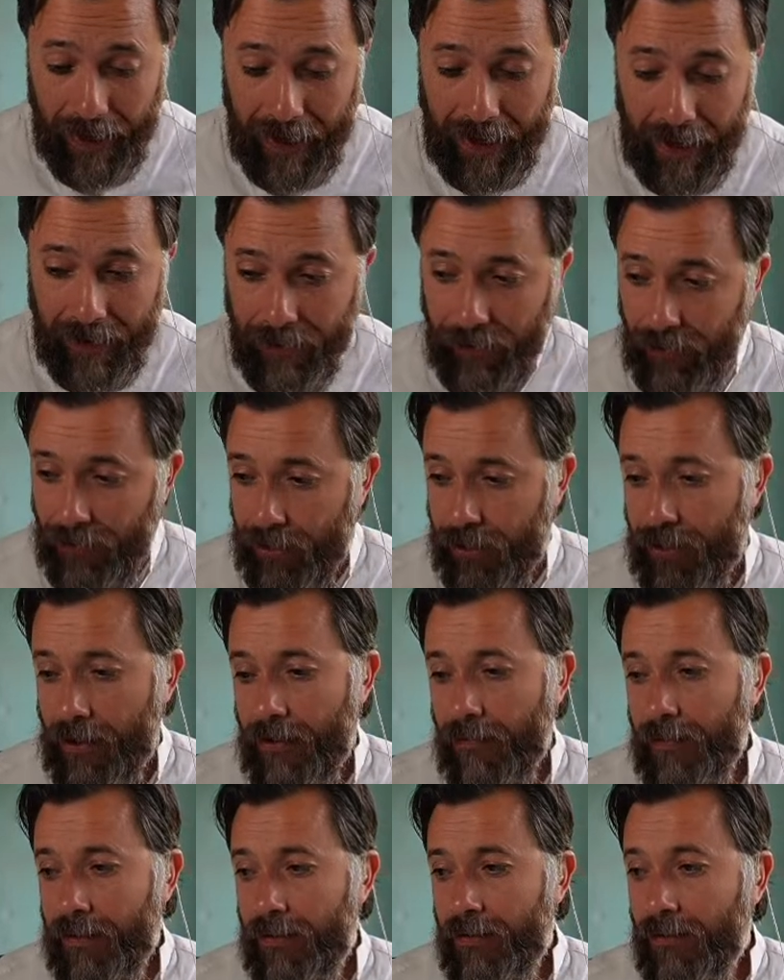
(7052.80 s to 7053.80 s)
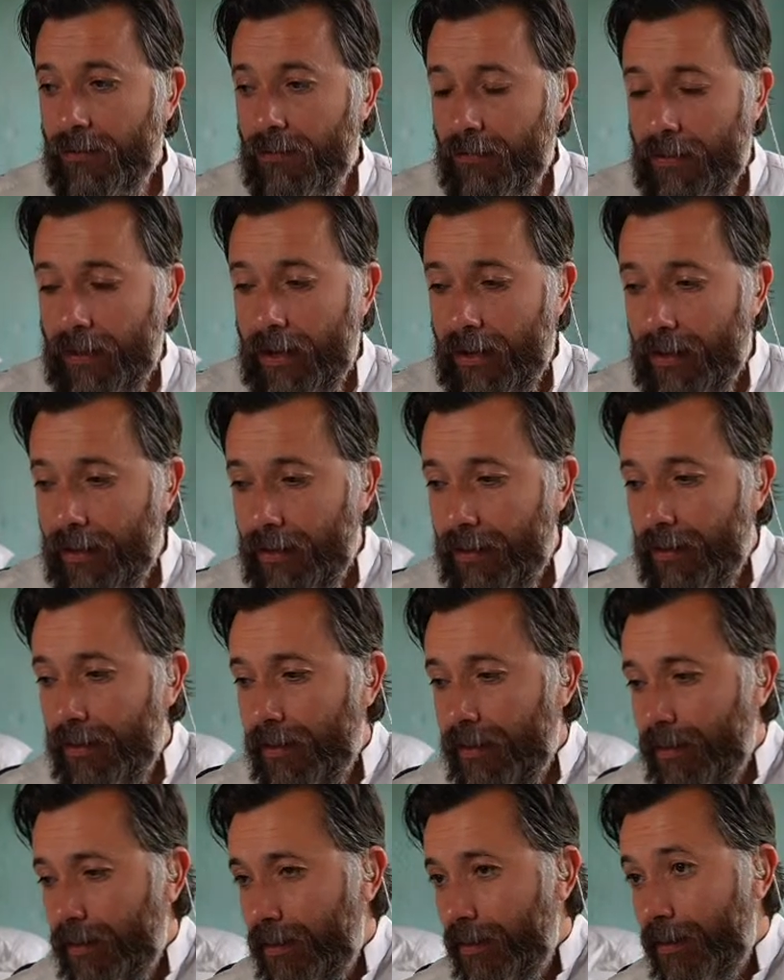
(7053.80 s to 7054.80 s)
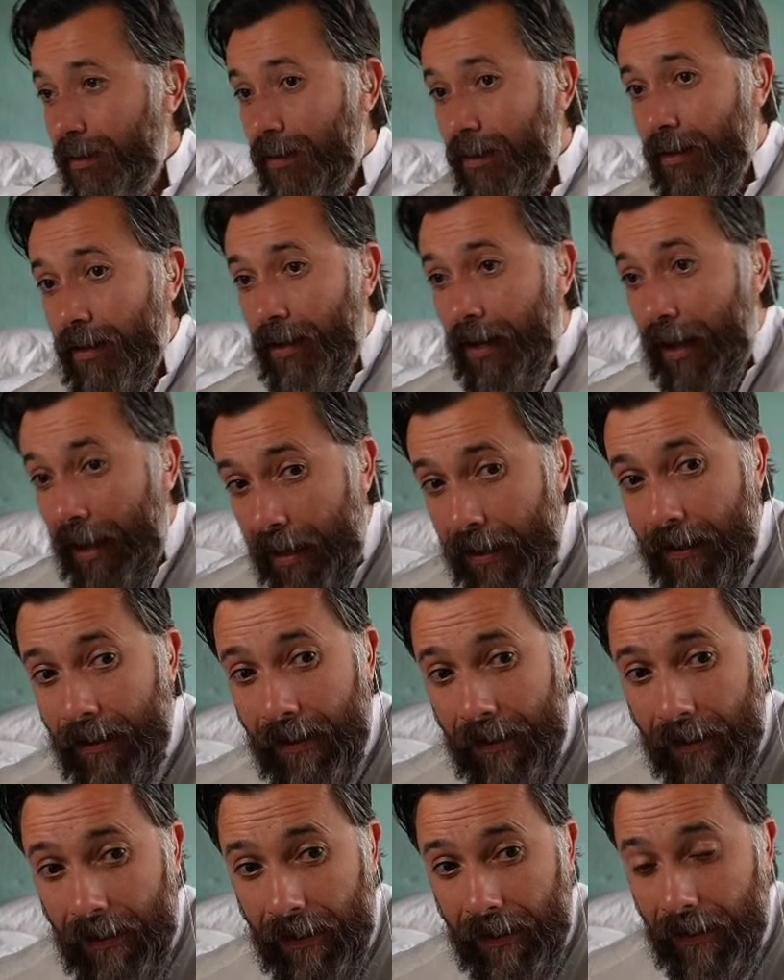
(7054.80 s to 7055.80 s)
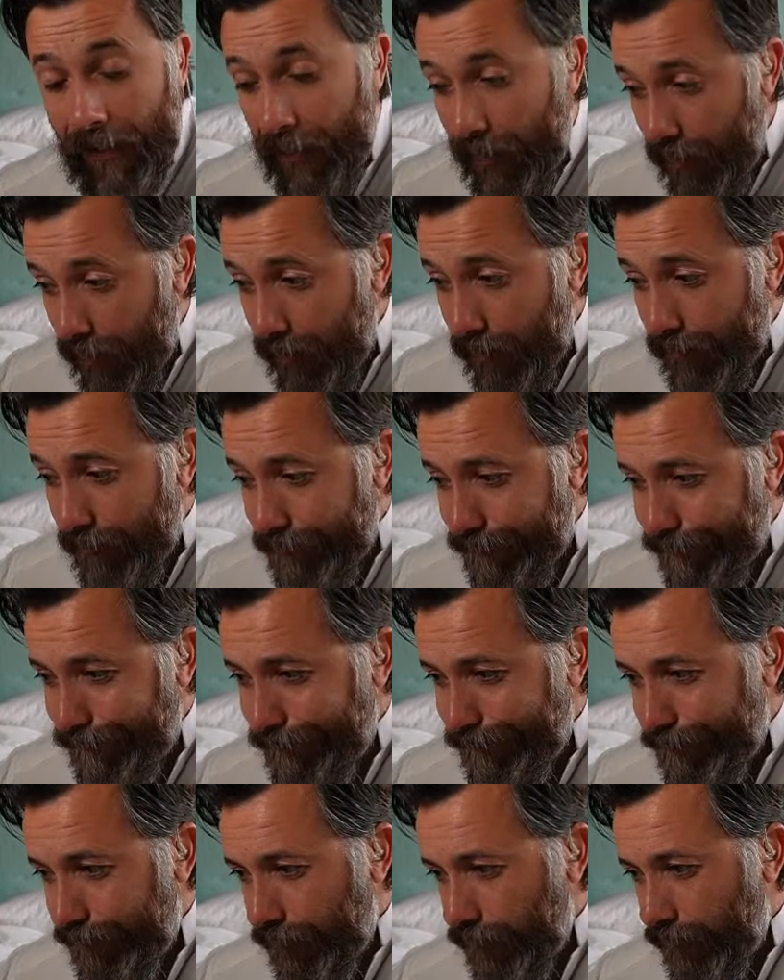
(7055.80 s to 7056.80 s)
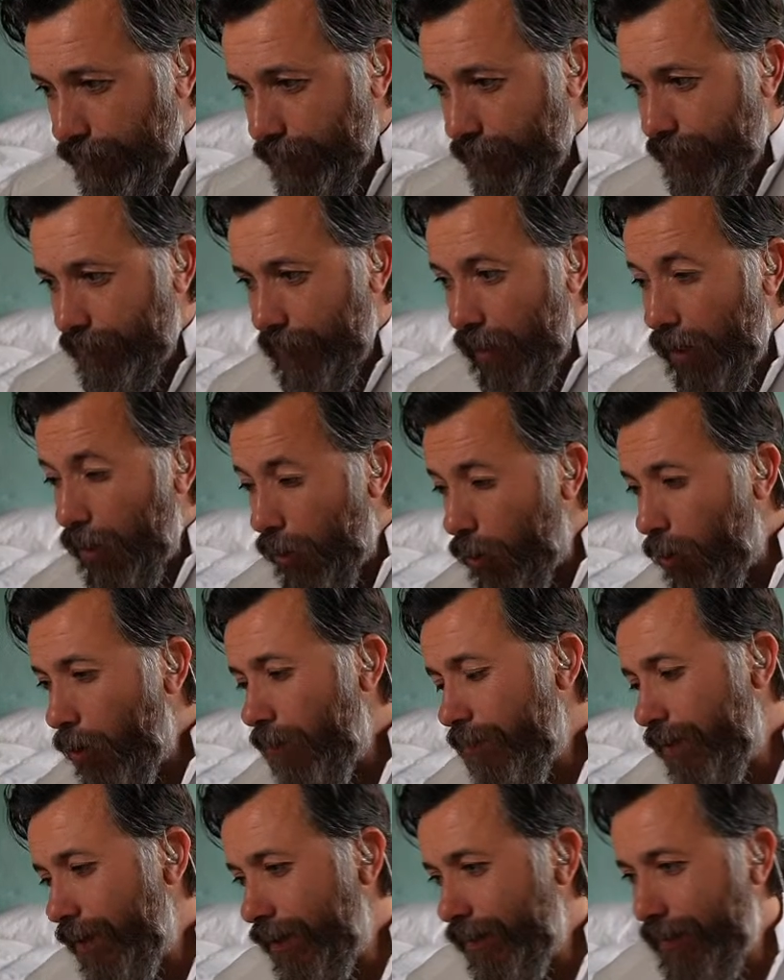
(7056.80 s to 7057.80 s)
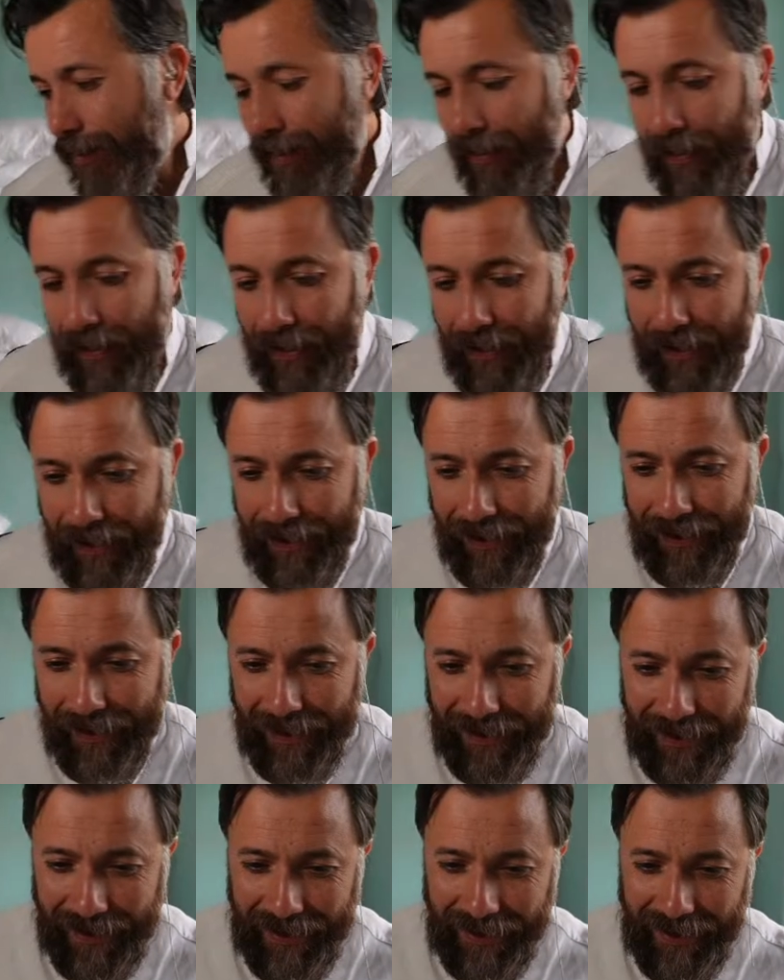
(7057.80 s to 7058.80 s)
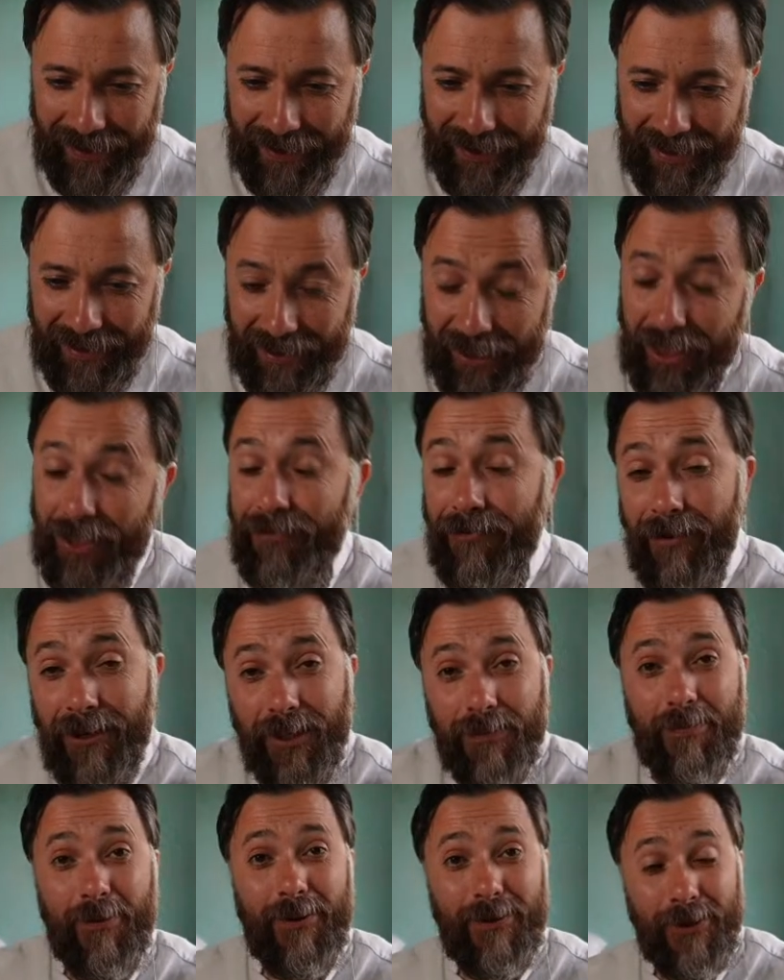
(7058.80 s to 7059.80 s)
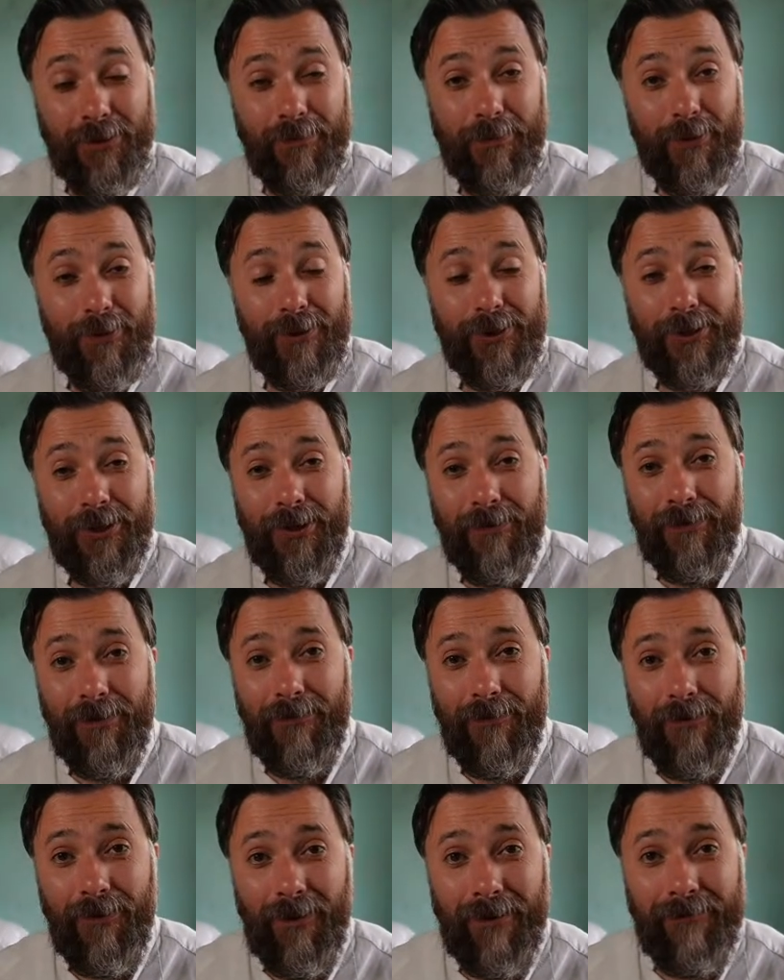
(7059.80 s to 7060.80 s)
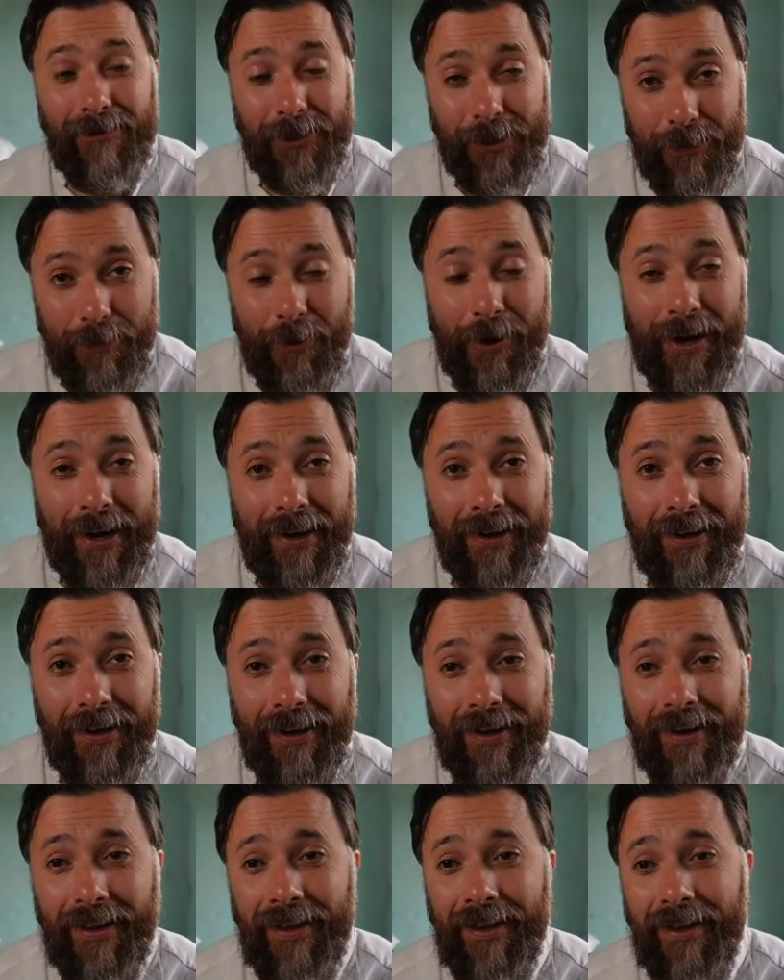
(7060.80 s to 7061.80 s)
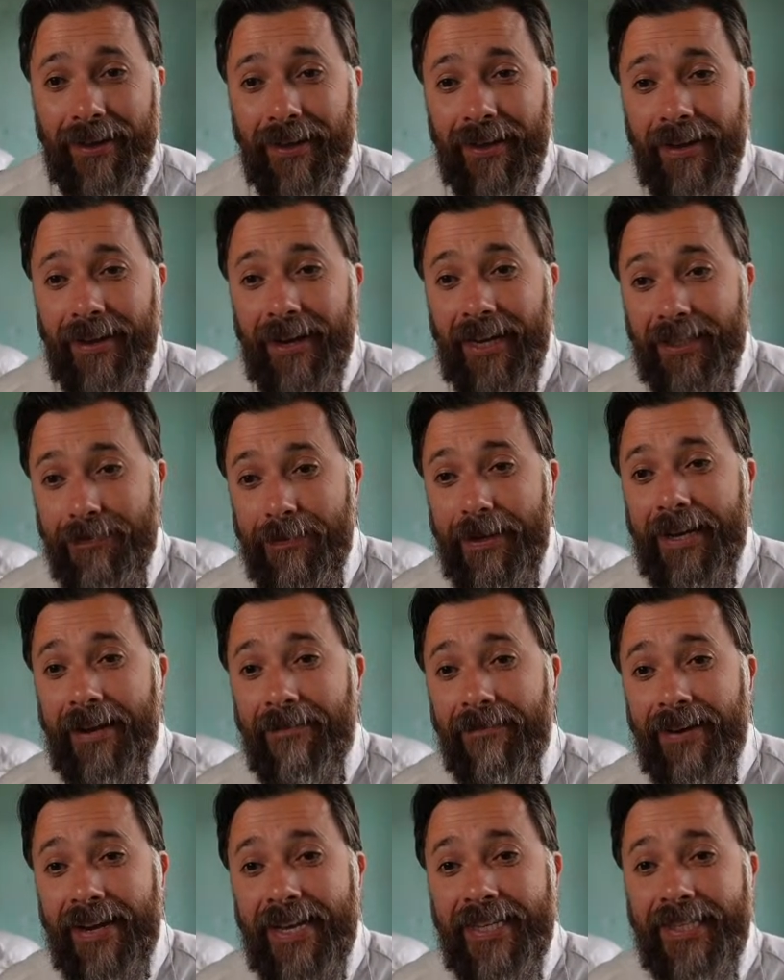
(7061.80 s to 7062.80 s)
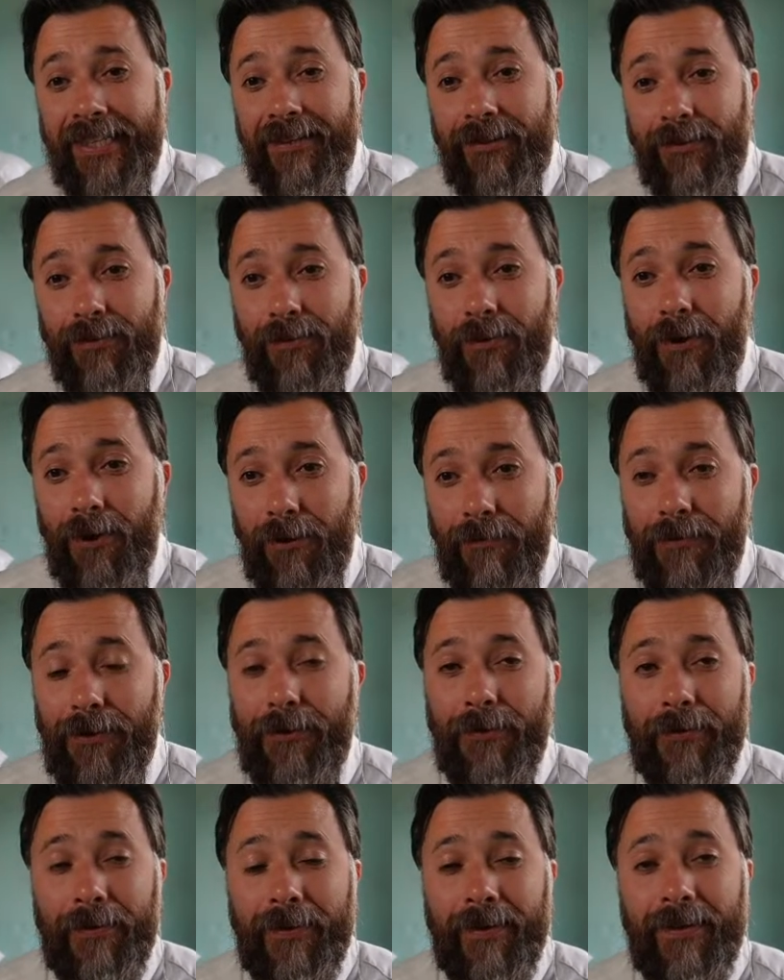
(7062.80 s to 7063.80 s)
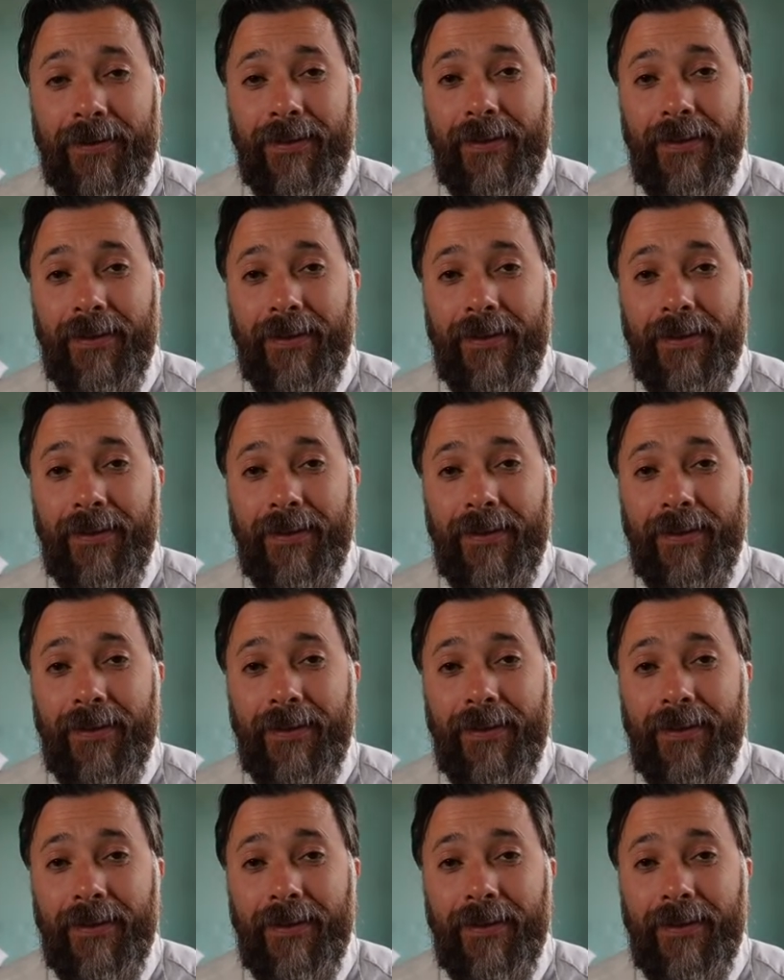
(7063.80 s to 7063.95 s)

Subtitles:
what I had to share with you today. I hope that this first portion of the book of Shmuel has been a blessing to all of you.